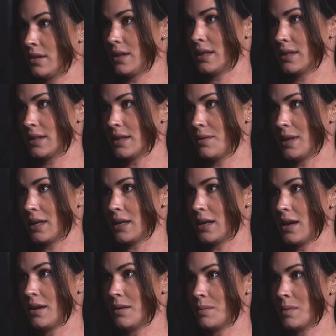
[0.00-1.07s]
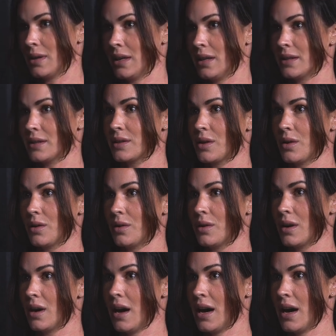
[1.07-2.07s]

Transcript: things that we can help with. So